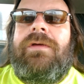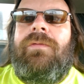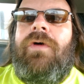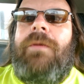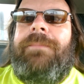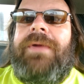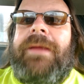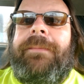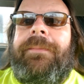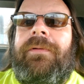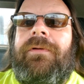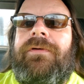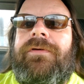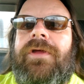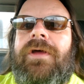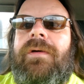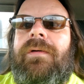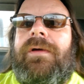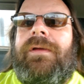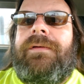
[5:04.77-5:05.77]
at what people are
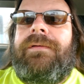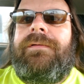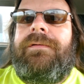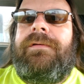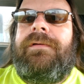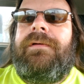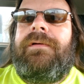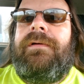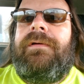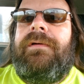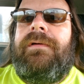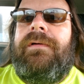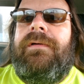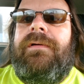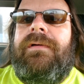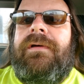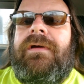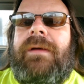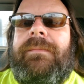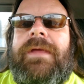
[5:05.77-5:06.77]
doing.
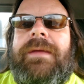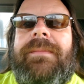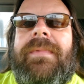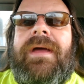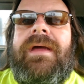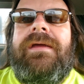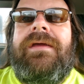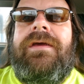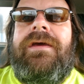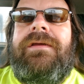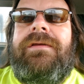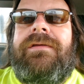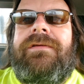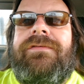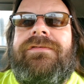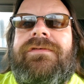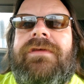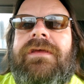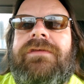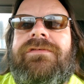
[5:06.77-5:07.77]
I mean, my
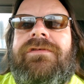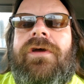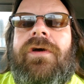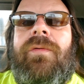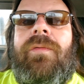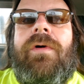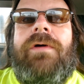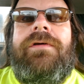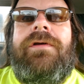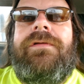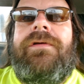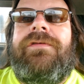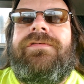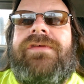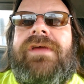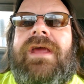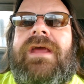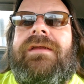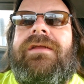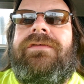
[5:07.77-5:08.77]
goodness, it's no wonder they're
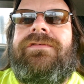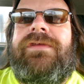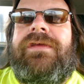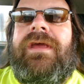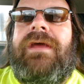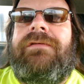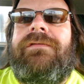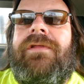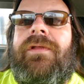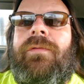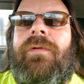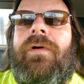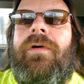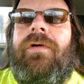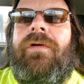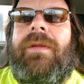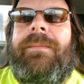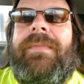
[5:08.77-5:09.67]
saying it's the end of the world.